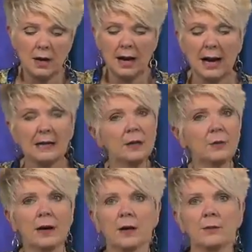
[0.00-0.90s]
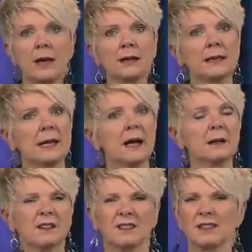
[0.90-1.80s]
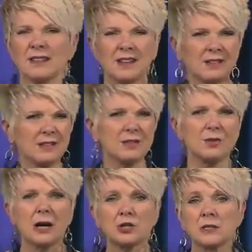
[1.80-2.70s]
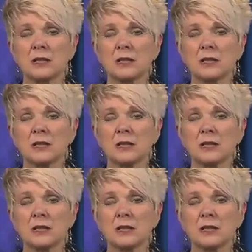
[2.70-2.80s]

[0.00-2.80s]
highly recommend get the distractions.